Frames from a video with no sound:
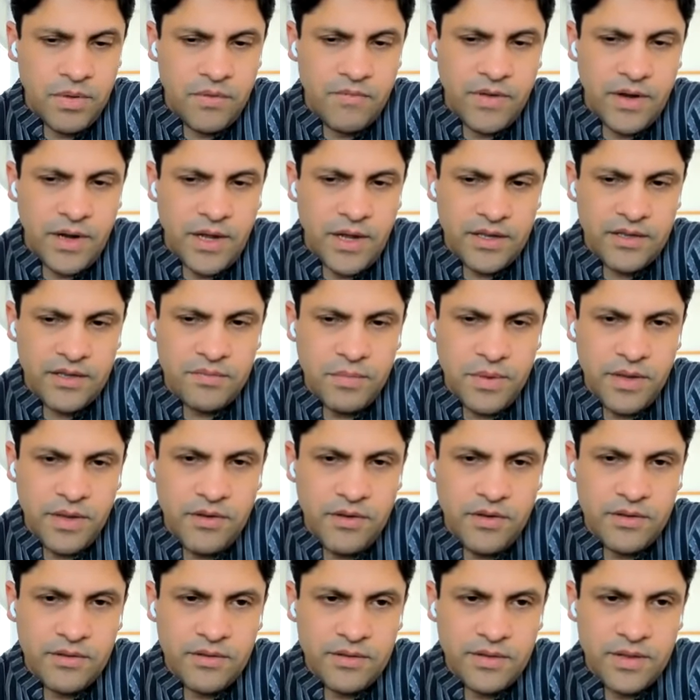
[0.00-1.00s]
But when I
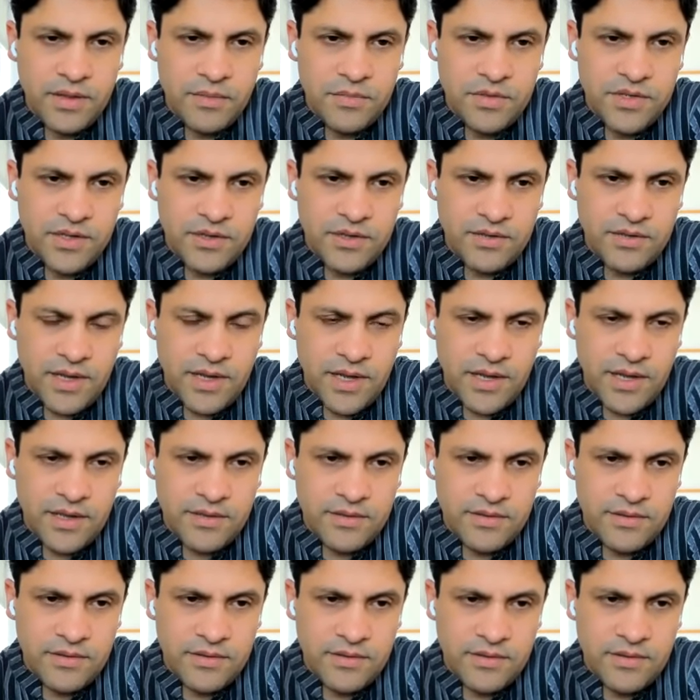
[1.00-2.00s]
experienced them just
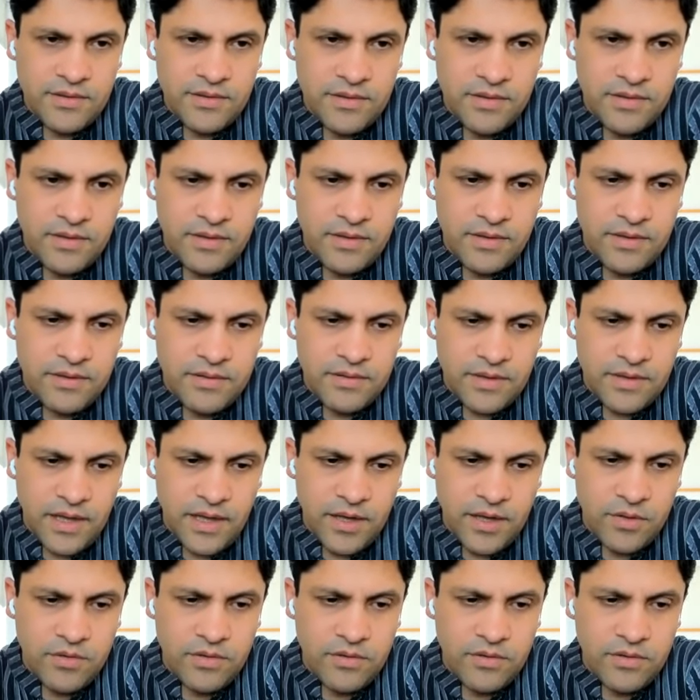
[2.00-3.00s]
as
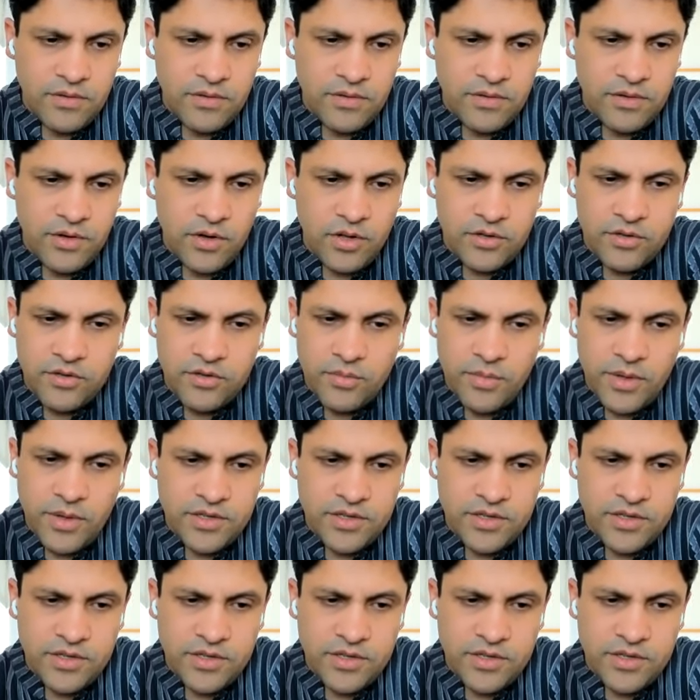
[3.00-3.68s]
sounds, not so